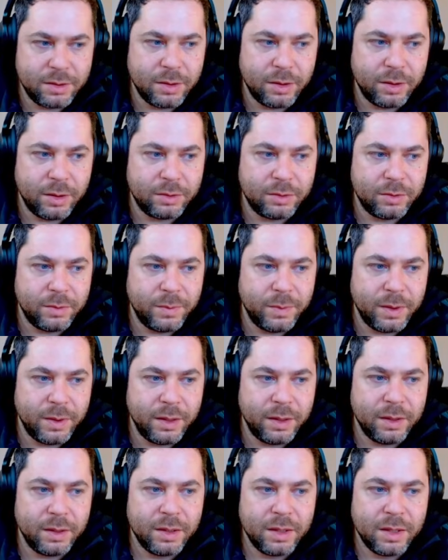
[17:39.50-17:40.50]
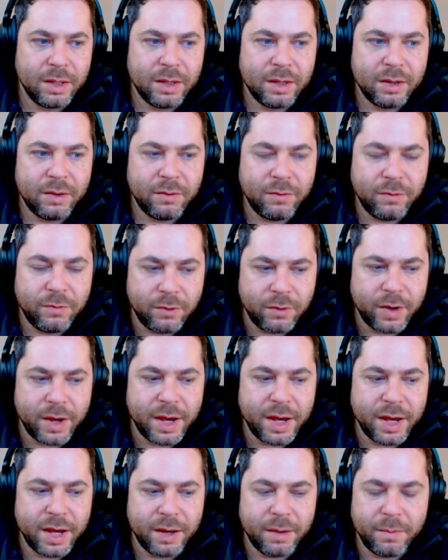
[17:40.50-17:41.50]
going to be
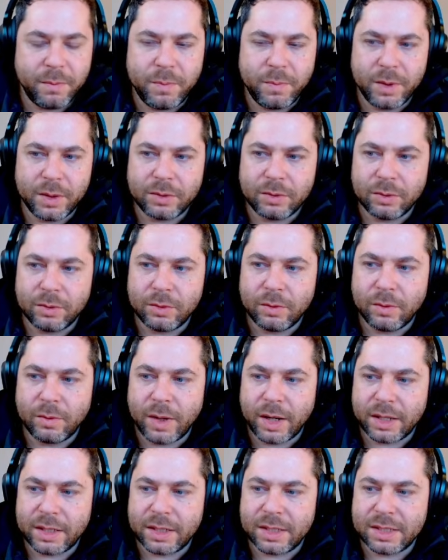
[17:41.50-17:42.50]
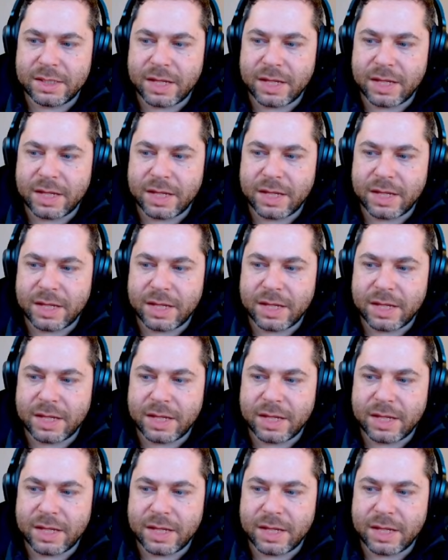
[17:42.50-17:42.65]
Freya, but Urak is